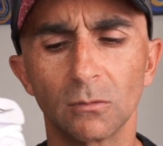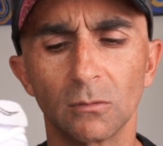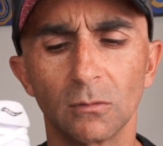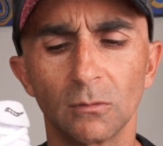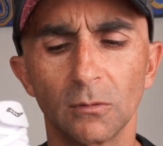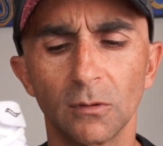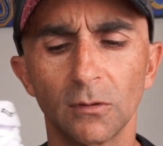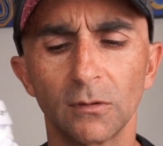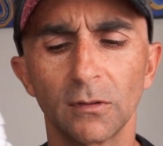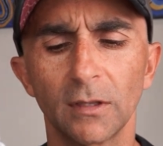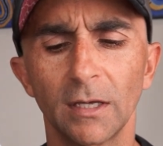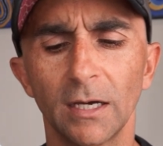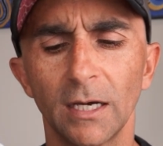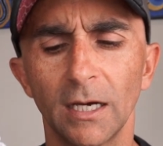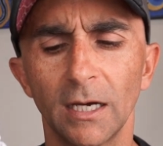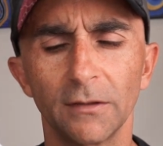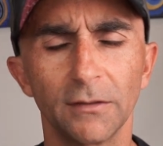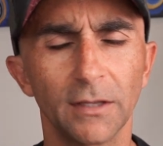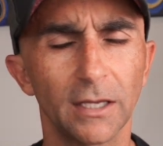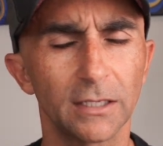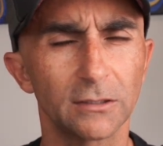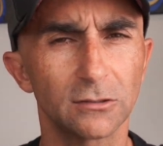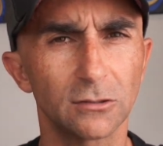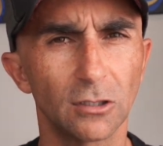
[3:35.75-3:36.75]
with
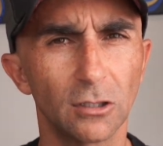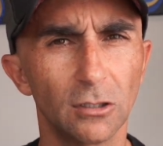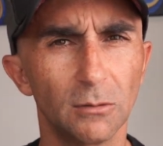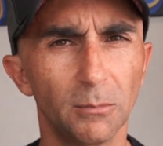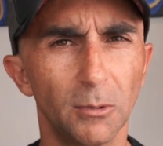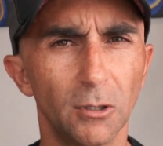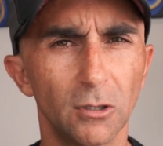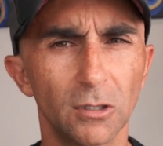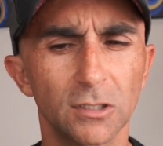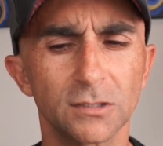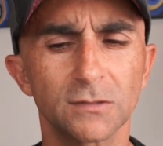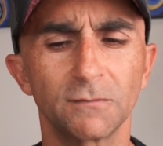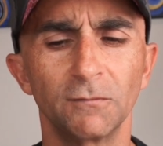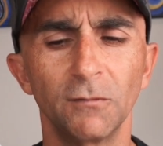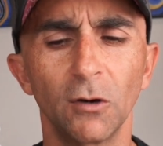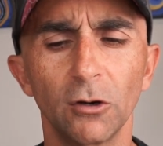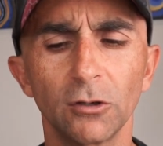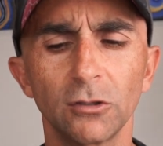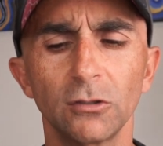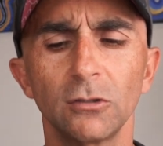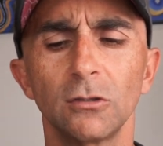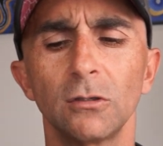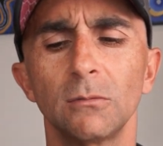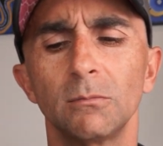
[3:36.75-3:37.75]
that toe box
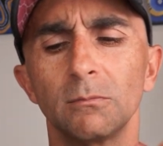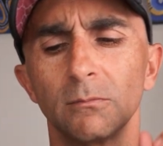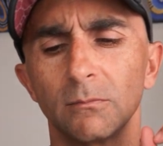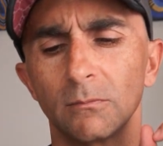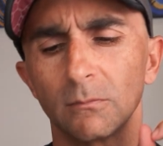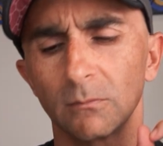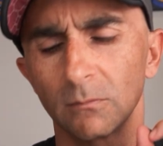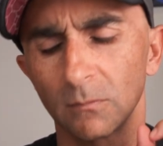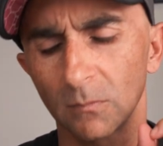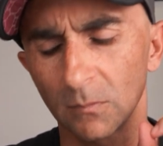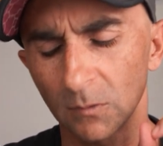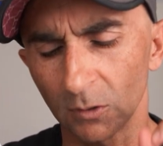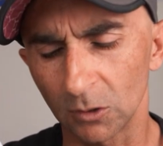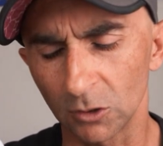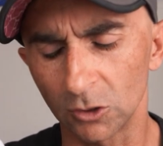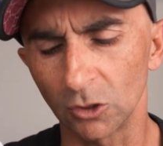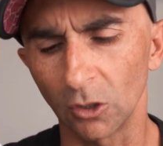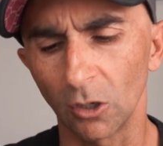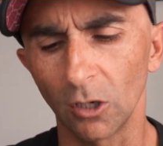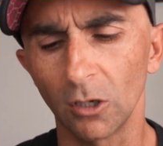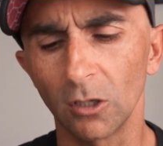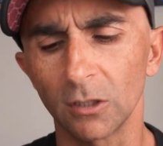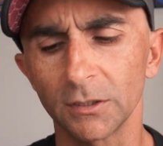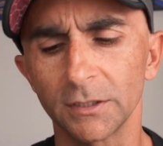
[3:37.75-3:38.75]
volume
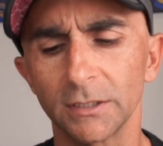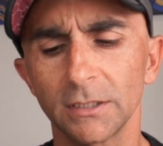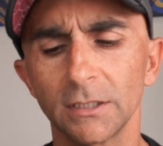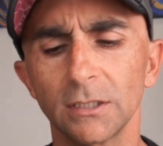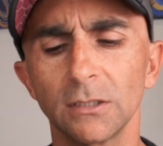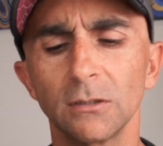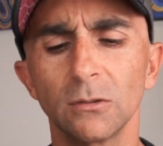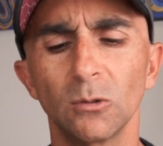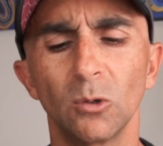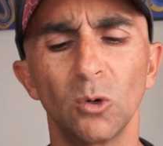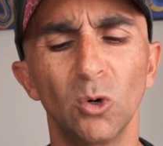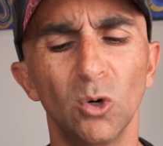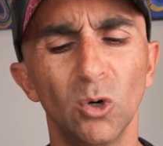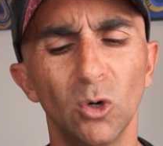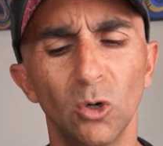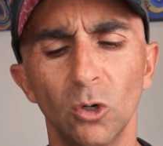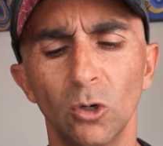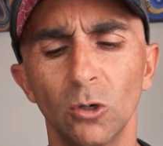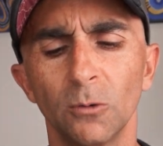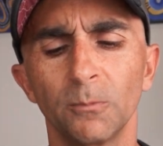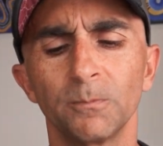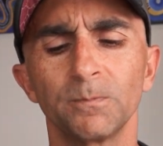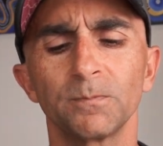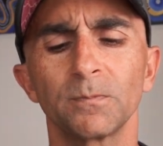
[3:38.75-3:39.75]
dialed in,
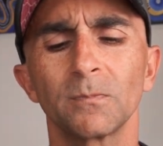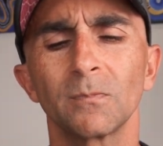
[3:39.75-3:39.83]
or